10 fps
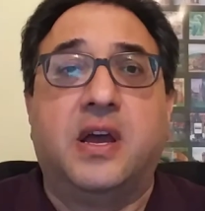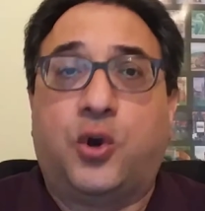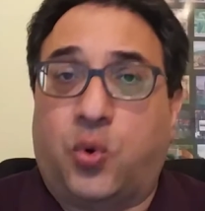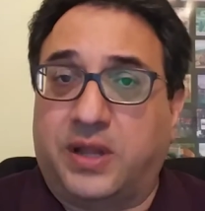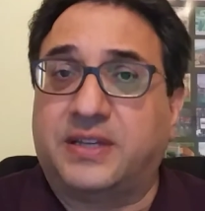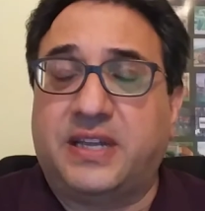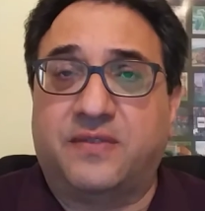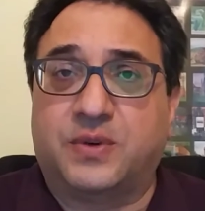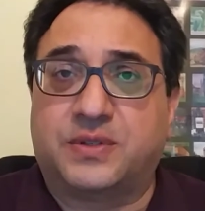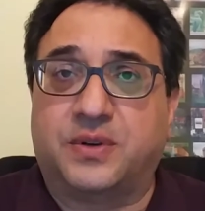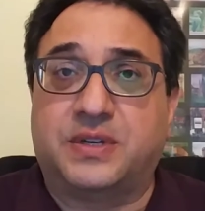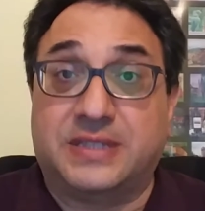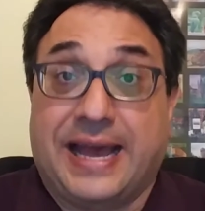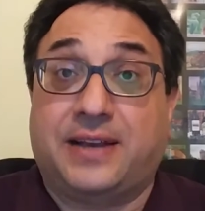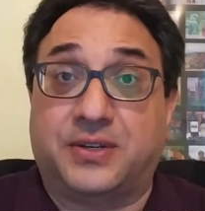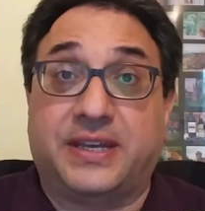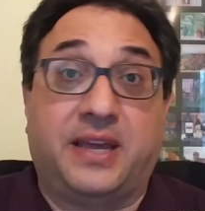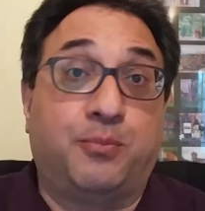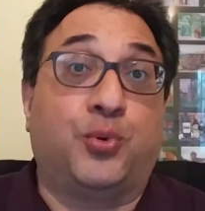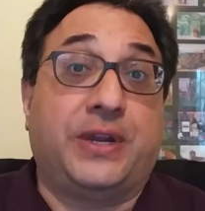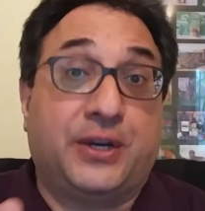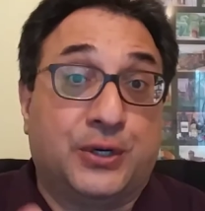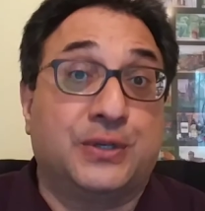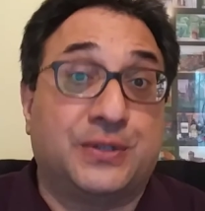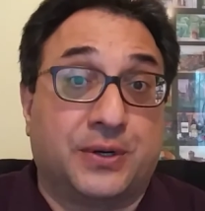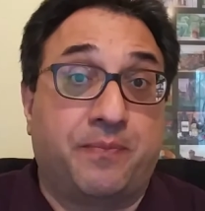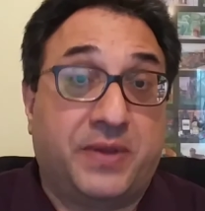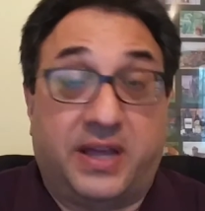Qualitative research is actually a precursor.